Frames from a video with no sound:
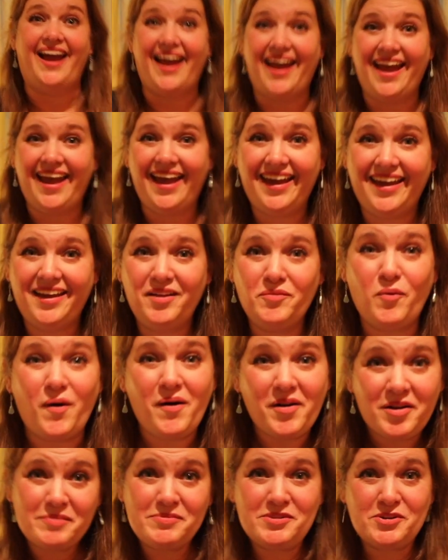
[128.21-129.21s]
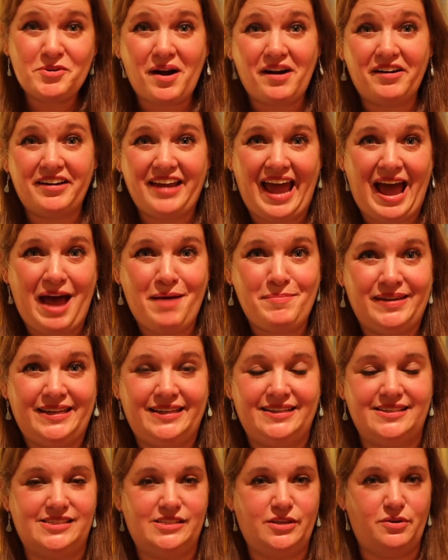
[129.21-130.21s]
And welcome to our
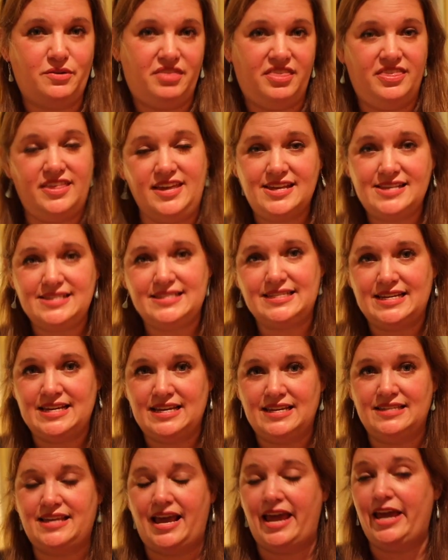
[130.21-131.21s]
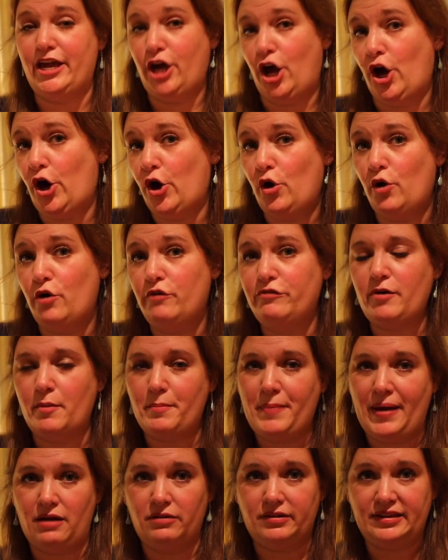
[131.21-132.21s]
cabin. So this is a Cove
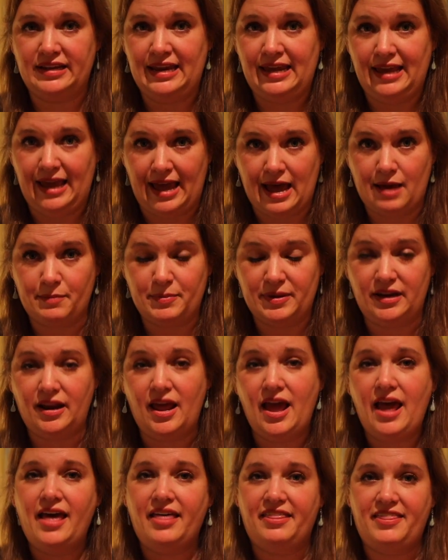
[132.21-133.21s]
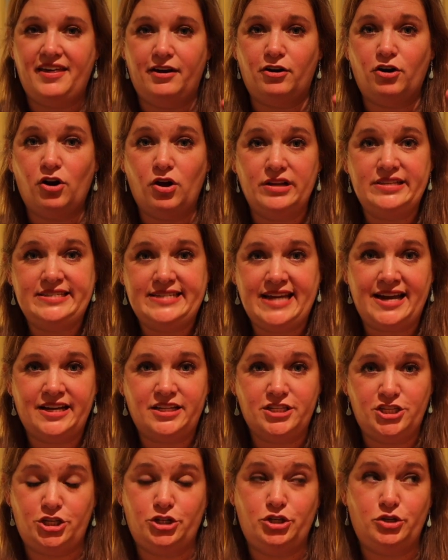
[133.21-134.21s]
Balcony cabin. They are on deck
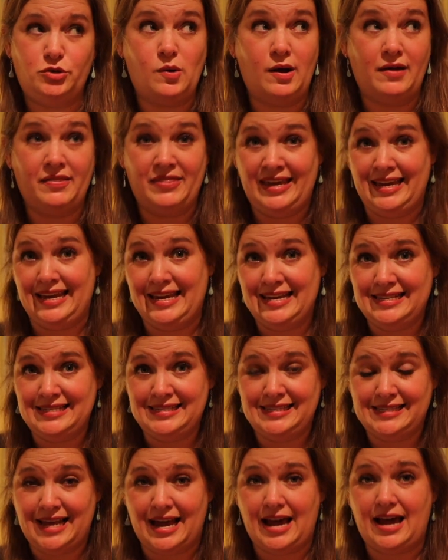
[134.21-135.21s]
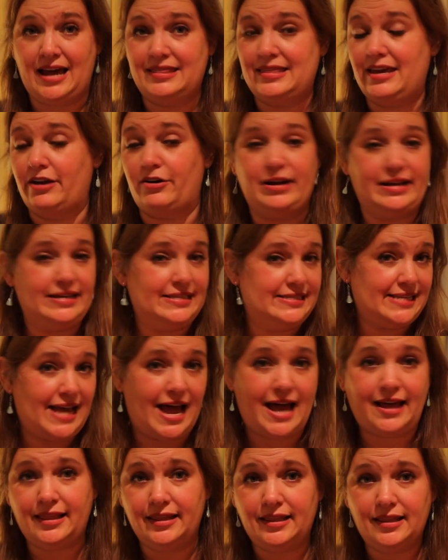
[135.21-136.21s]
2. On the inside, they are
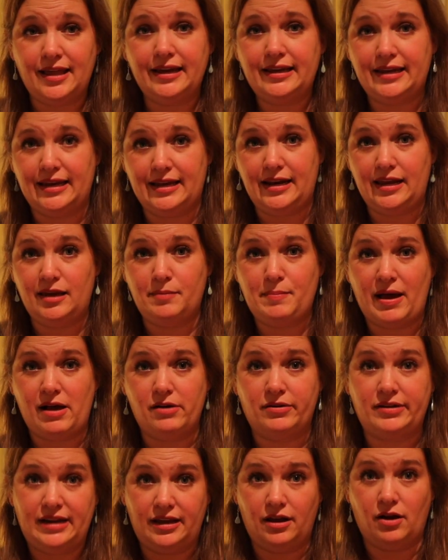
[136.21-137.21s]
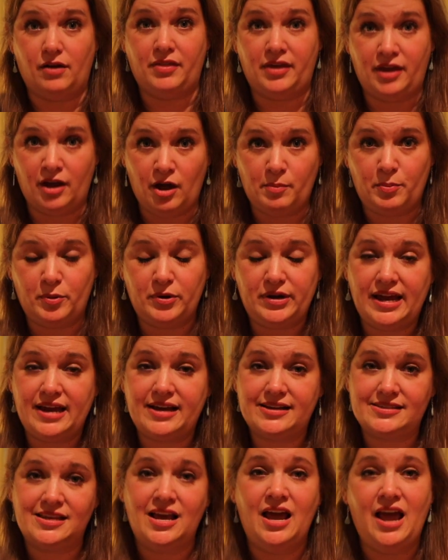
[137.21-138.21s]
exactly like any balcony on the upper
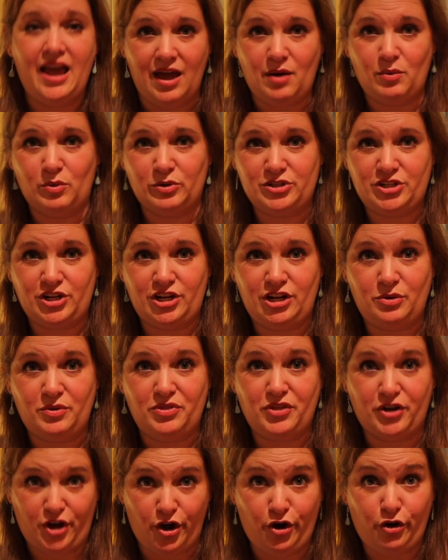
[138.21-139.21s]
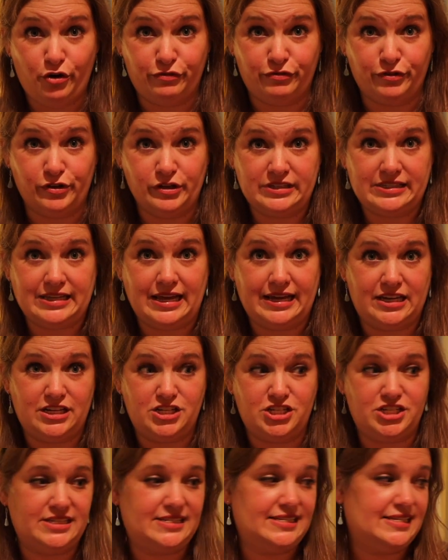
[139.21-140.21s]
decks, and we'll show you what the Cove looks like in
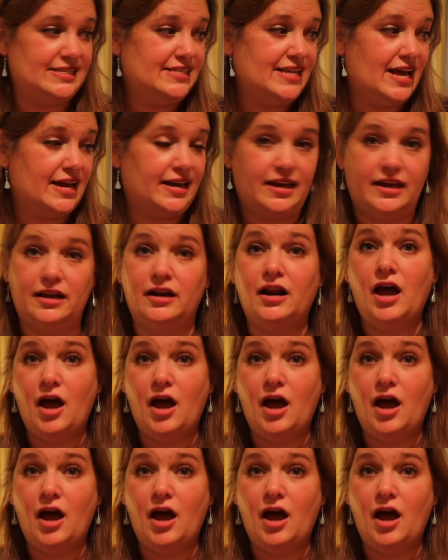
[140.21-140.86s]
just a second.